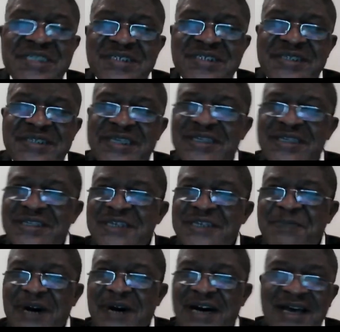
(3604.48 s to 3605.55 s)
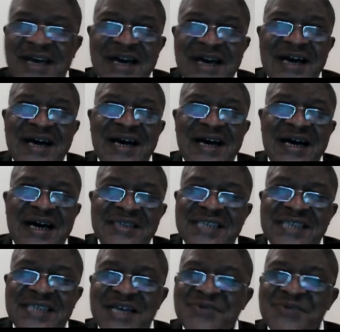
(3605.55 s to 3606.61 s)
dig deeper
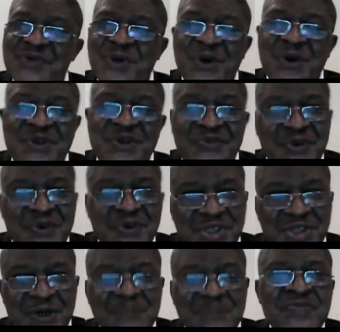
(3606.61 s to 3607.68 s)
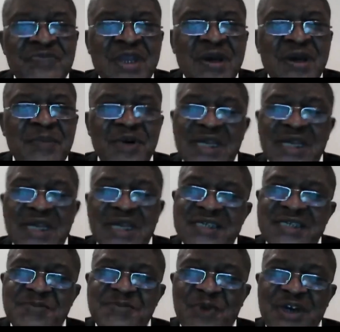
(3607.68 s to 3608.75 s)
as we go in future. But at this
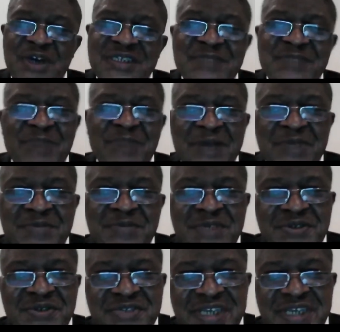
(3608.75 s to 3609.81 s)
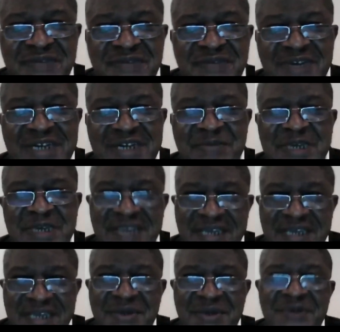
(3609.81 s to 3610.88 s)
point, permit me to say a very big thank
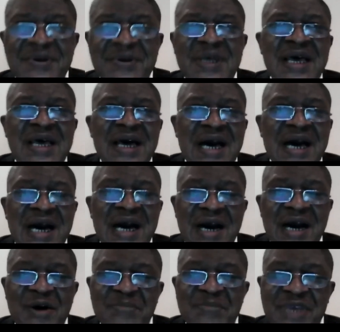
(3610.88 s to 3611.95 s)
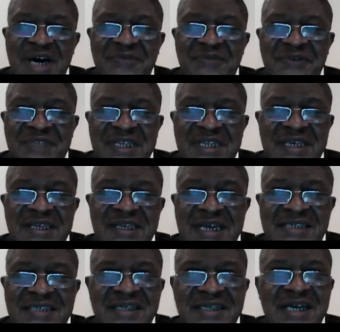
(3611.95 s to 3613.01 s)
you on behalf of the
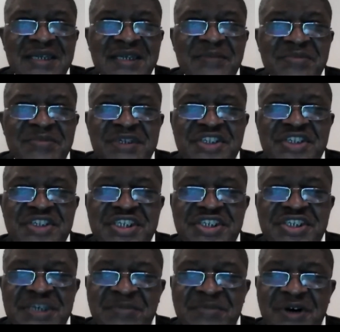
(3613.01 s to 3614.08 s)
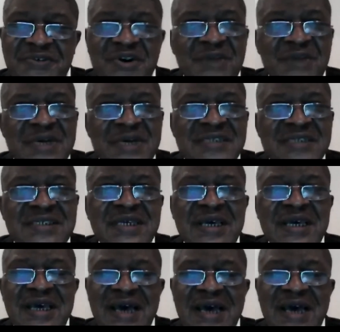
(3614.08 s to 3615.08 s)
Nigerian-British Chamber of Commerce. I